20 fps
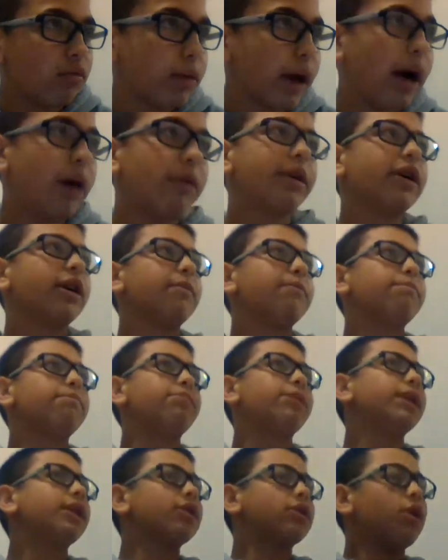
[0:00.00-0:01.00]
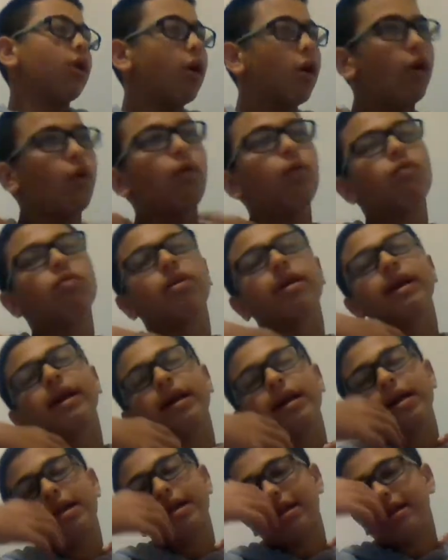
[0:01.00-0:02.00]
route. It could be its own
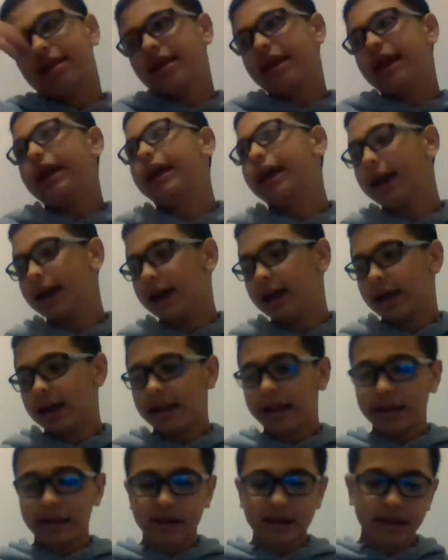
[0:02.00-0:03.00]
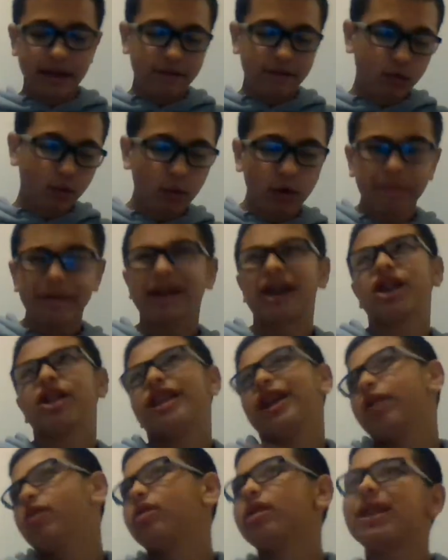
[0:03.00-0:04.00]
thing that doesn't have to worry about
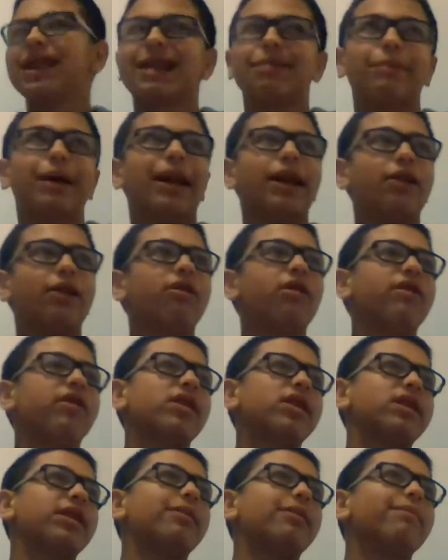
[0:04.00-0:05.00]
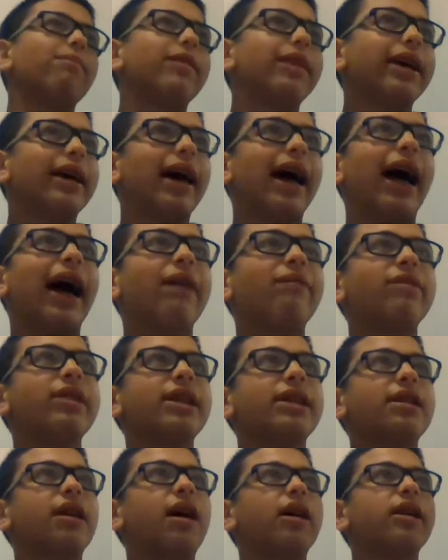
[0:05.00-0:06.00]
shared cinematic universe. And having
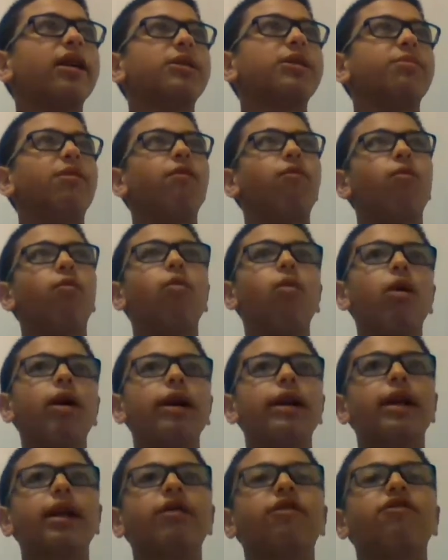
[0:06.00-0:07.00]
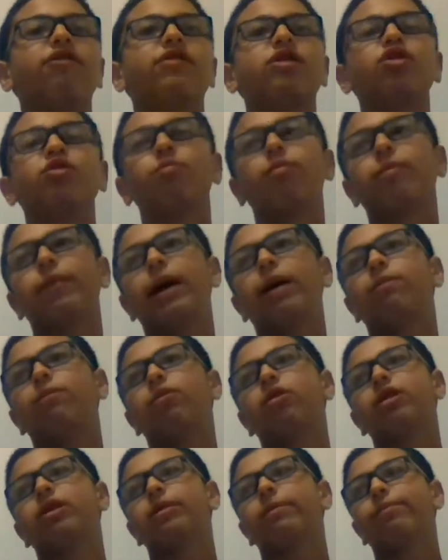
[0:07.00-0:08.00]
this concept of what if Superman
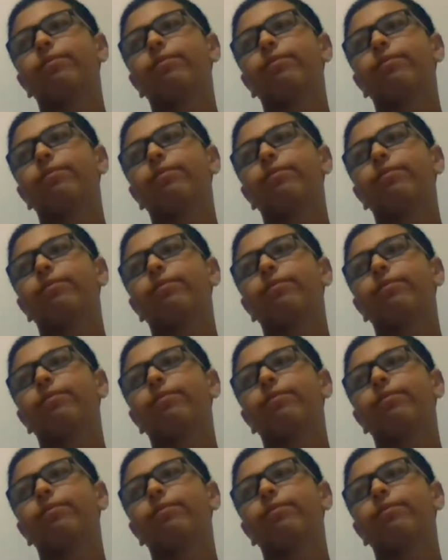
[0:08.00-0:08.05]
was